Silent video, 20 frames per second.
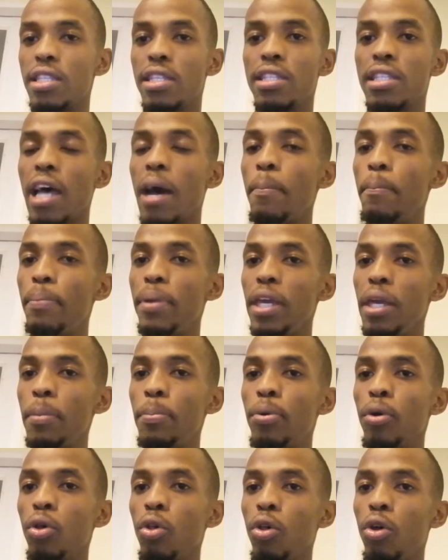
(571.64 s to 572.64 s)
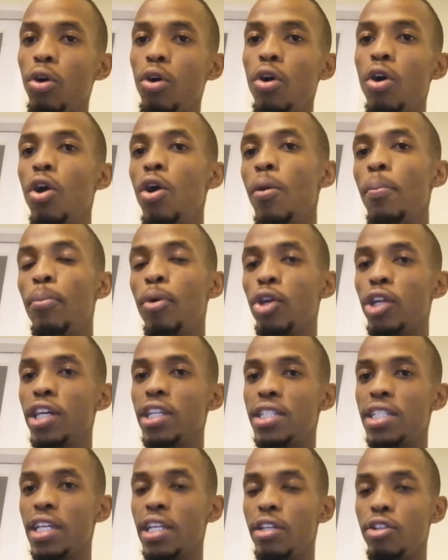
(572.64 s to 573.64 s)
Some people put
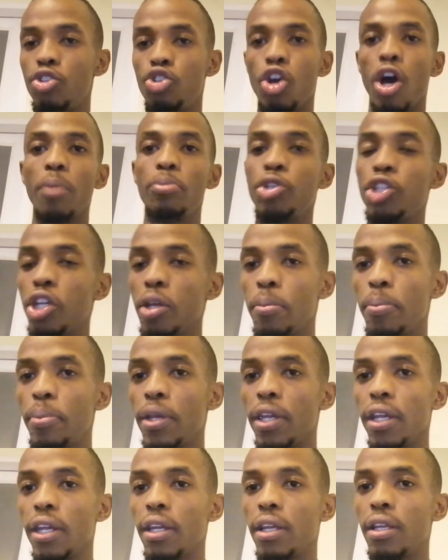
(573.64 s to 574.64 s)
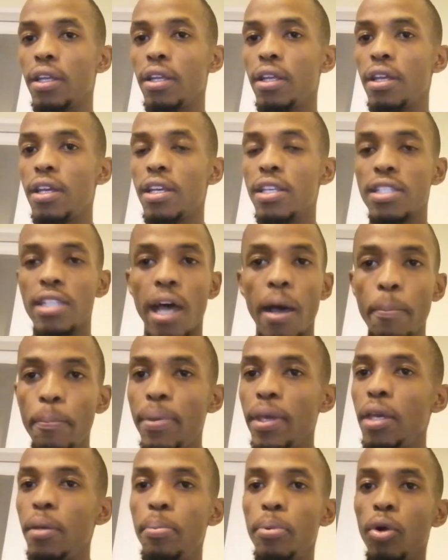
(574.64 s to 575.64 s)
it in drop shipping. Some
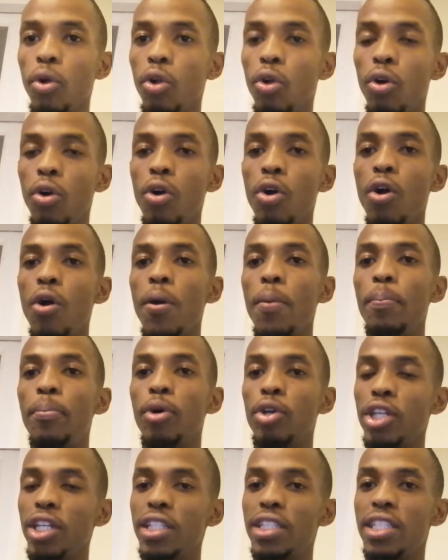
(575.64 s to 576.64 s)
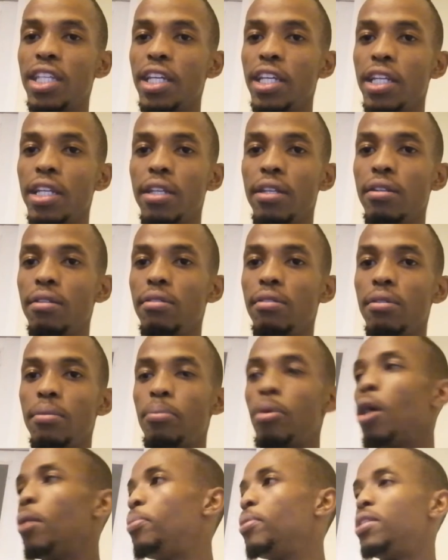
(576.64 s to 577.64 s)
people put it in
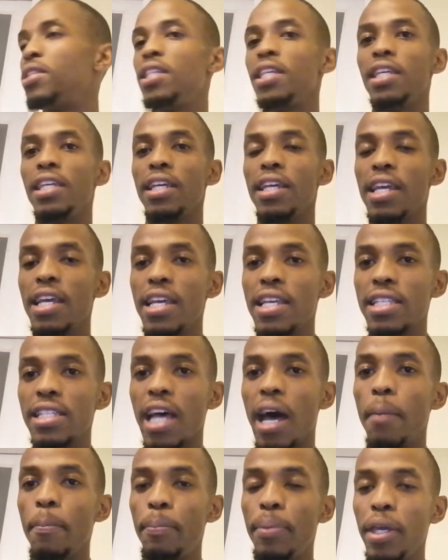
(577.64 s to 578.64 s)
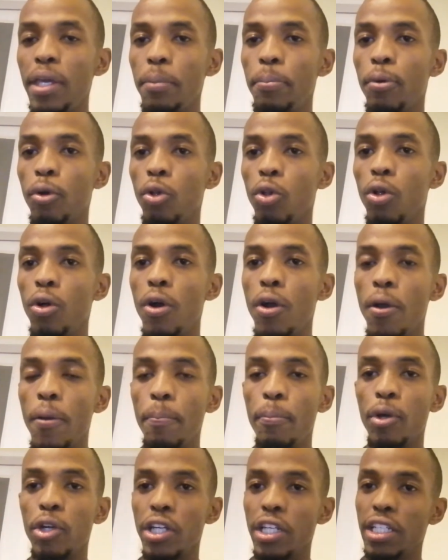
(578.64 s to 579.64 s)
property. Some people
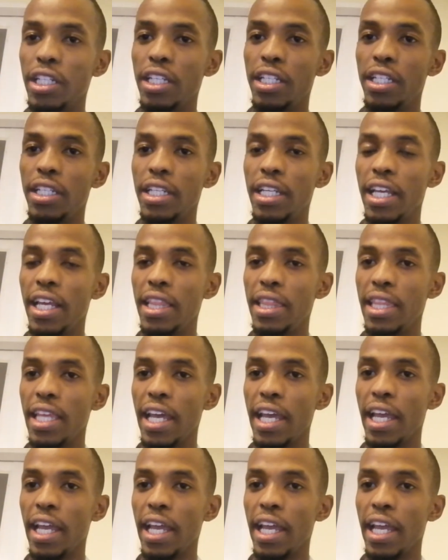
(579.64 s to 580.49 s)
put it in